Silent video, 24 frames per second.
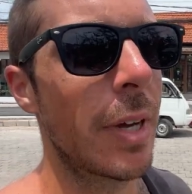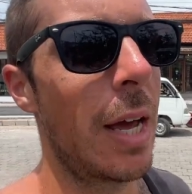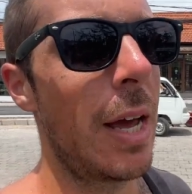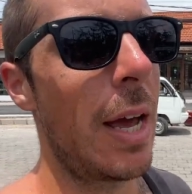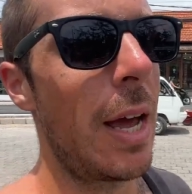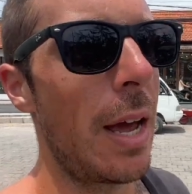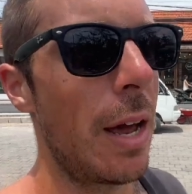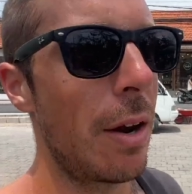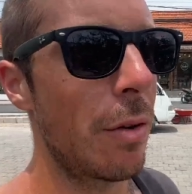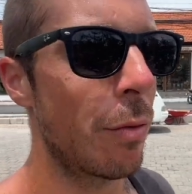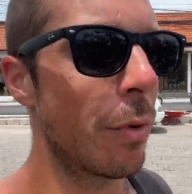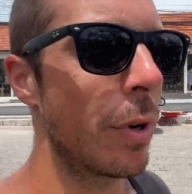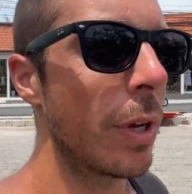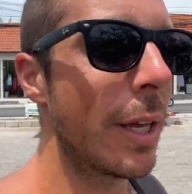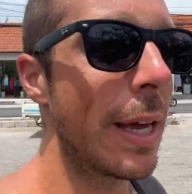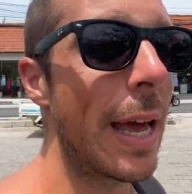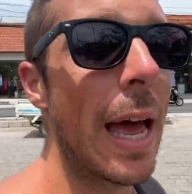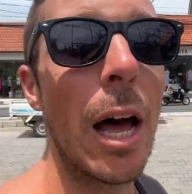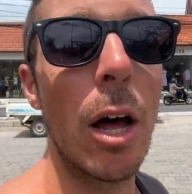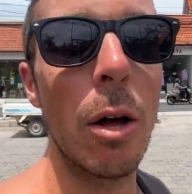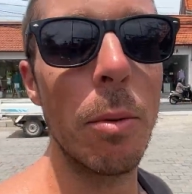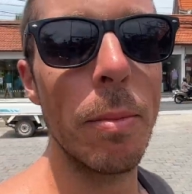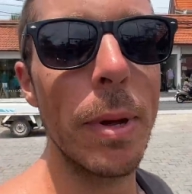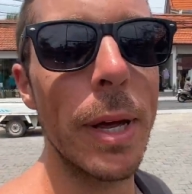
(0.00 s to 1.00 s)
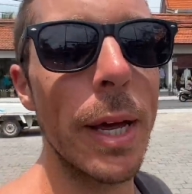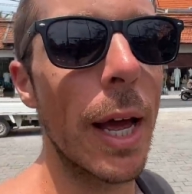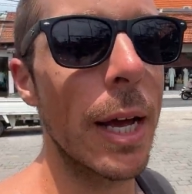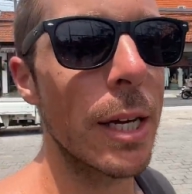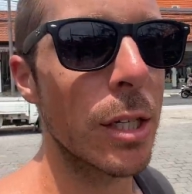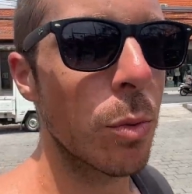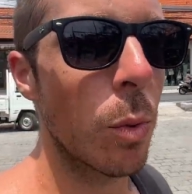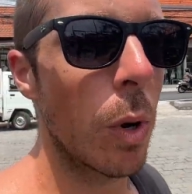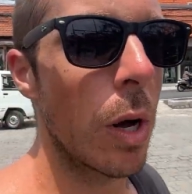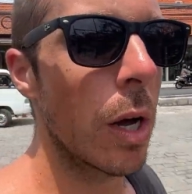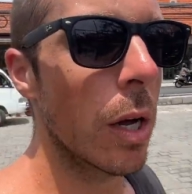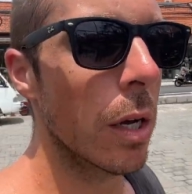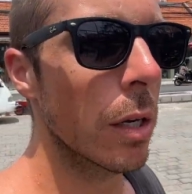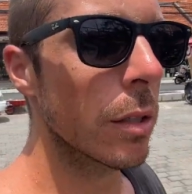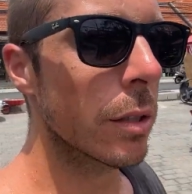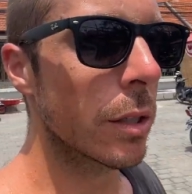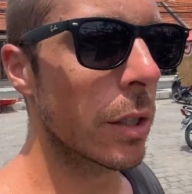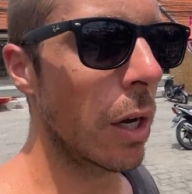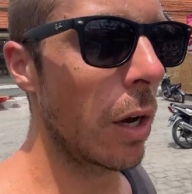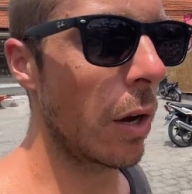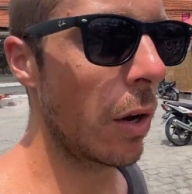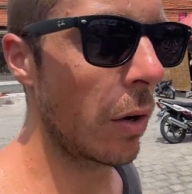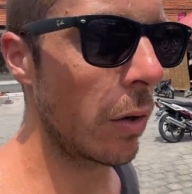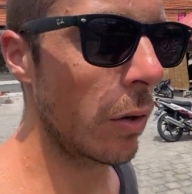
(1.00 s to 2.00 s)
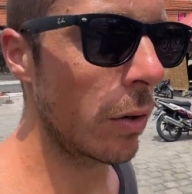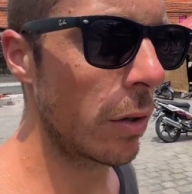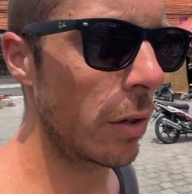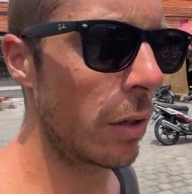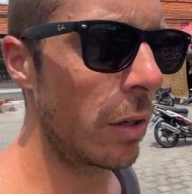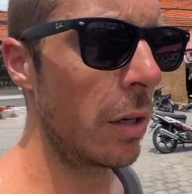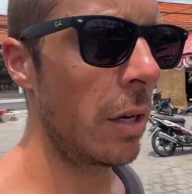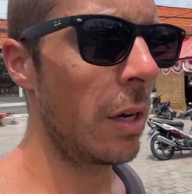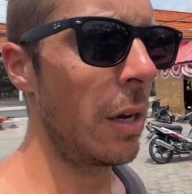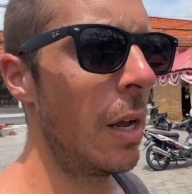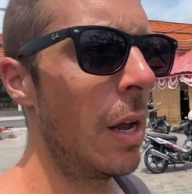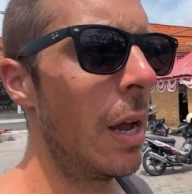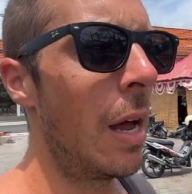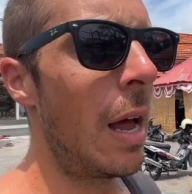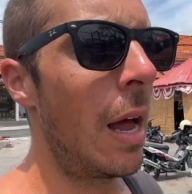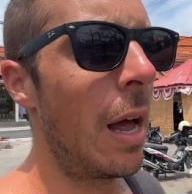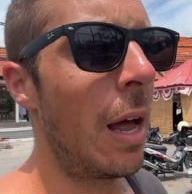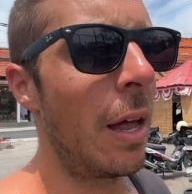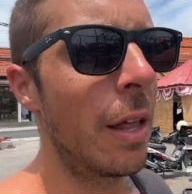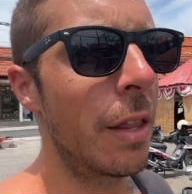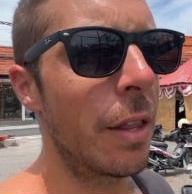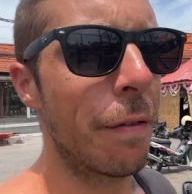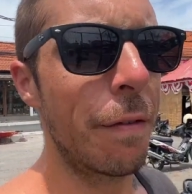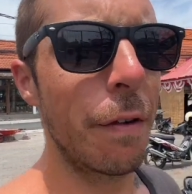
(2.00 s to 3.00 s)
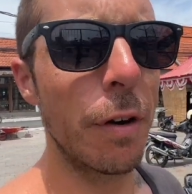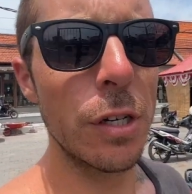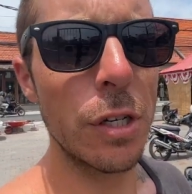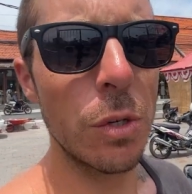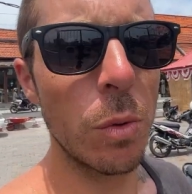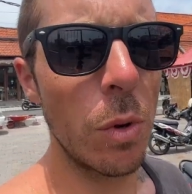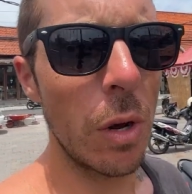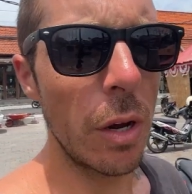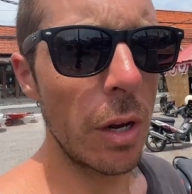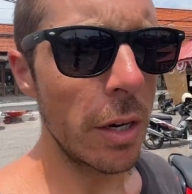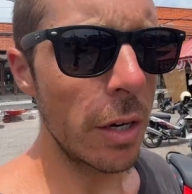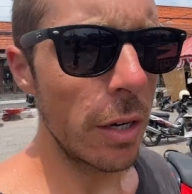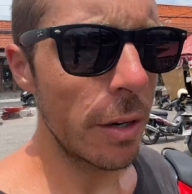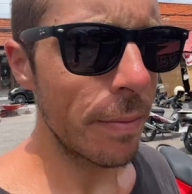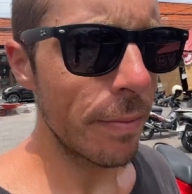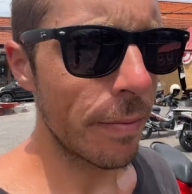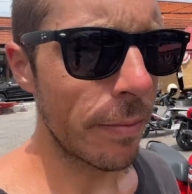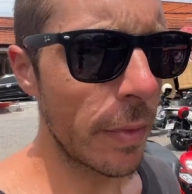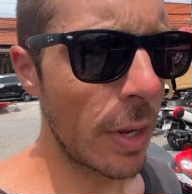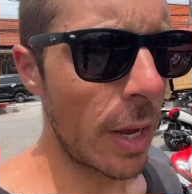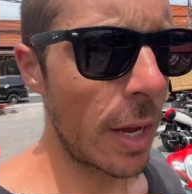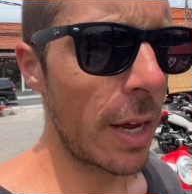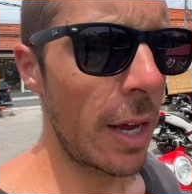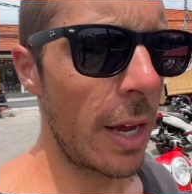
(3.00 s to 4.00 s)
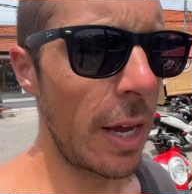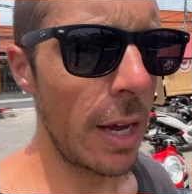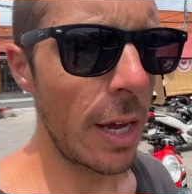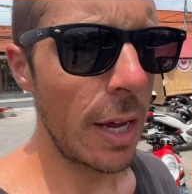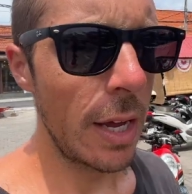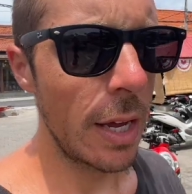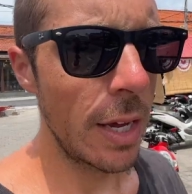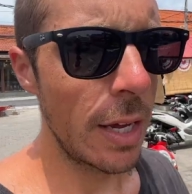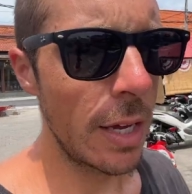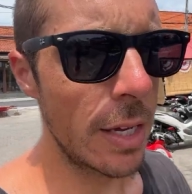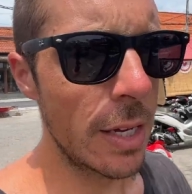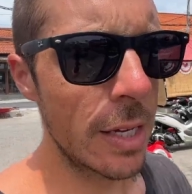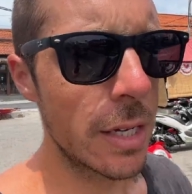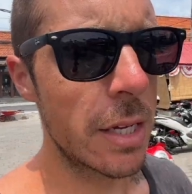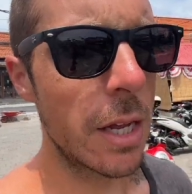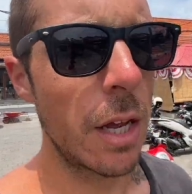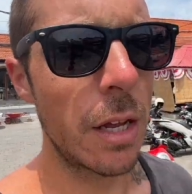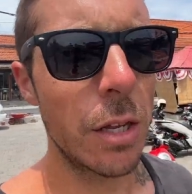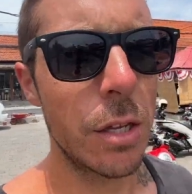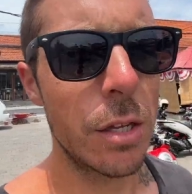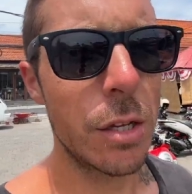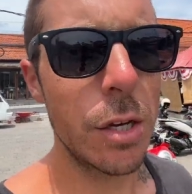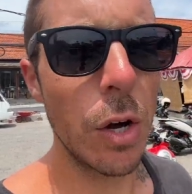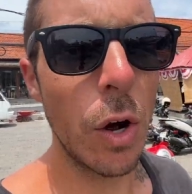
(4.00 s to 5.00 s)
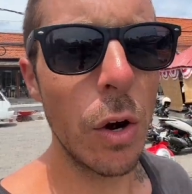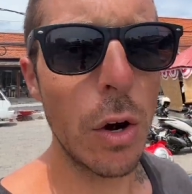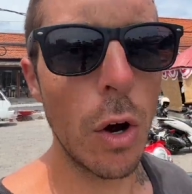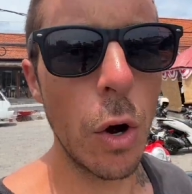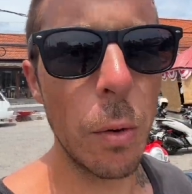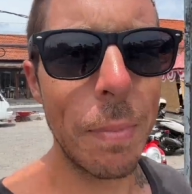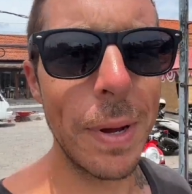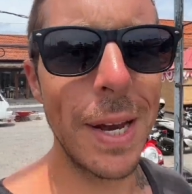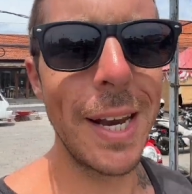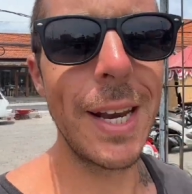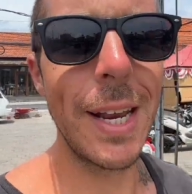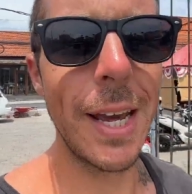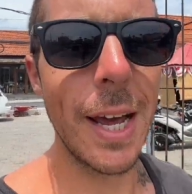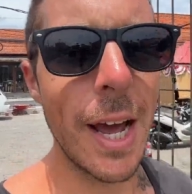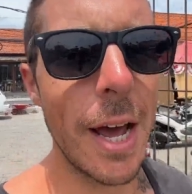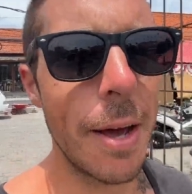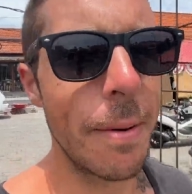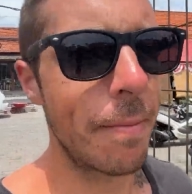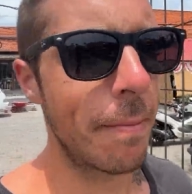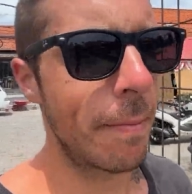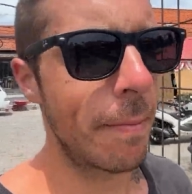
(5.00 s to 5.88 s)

and really help me as well. So the first one is Tokopedia.